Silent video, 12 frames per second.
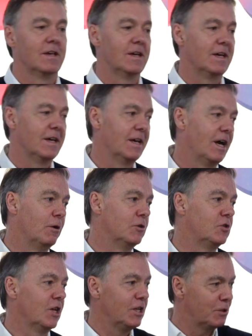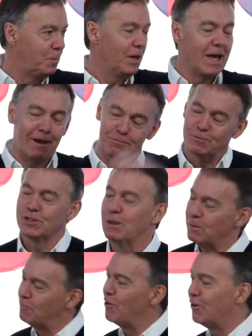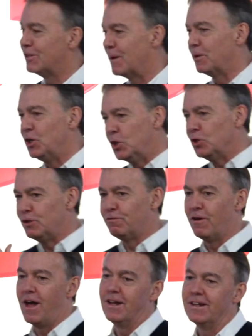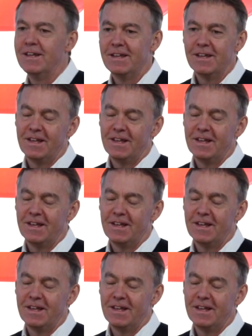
I was saying to Pierre from Skipping Rocks, I'm a huge fan,